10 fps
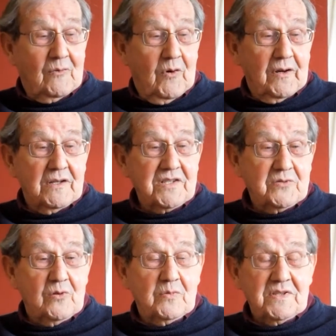What I
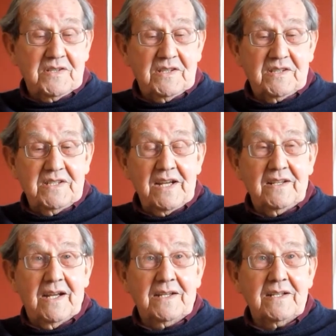saw was this
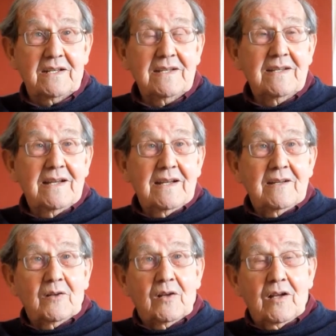detonator
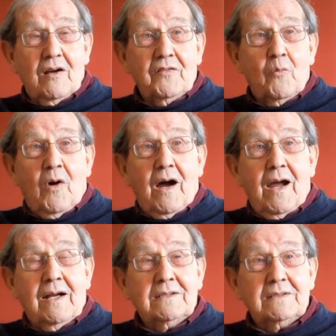on the wire,